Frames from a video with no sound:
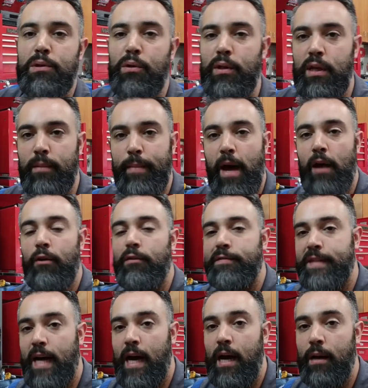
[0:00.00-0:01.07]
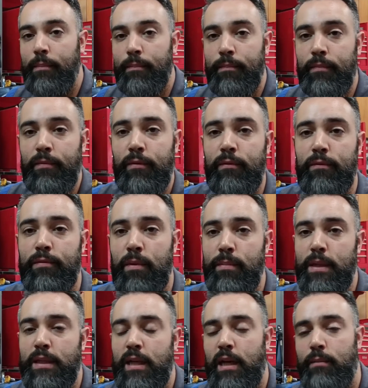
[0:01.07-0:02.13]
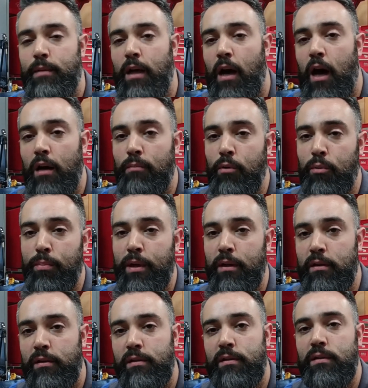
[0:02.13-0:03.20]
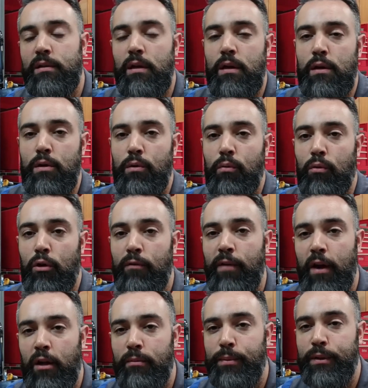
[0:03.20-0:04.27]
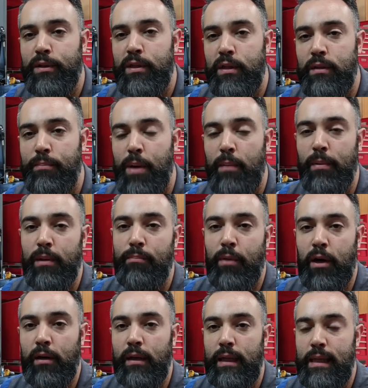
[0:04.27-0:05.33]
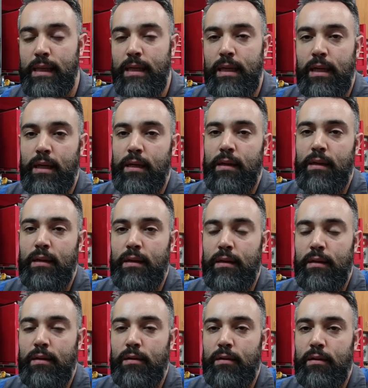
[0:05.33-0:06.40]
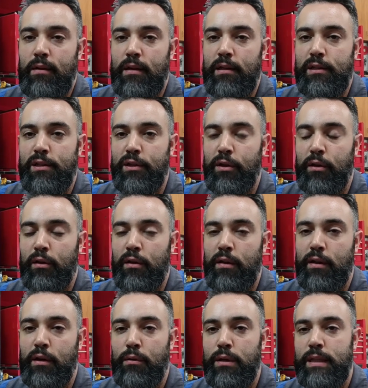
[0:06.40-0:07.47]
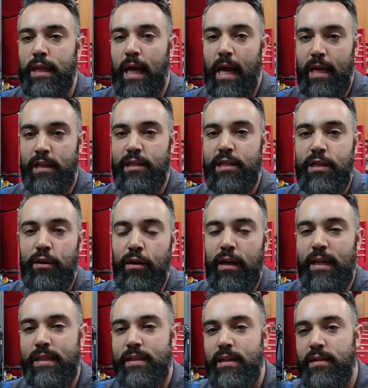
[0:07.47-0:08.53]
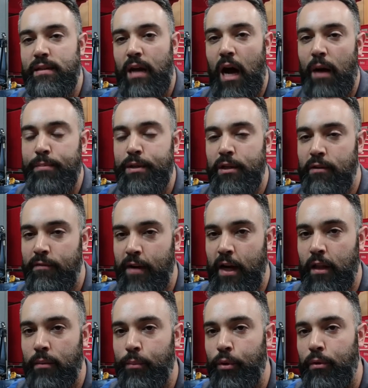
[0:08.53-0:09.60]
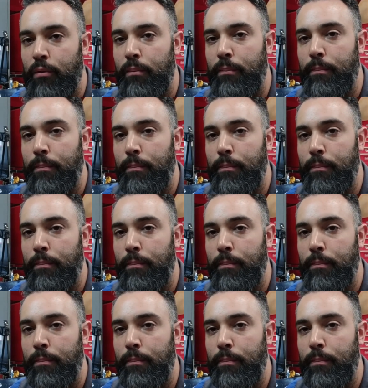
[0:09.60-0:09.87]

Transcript: only a matter of time from the time that automobiles were available to the public market until there was a steering assist option available.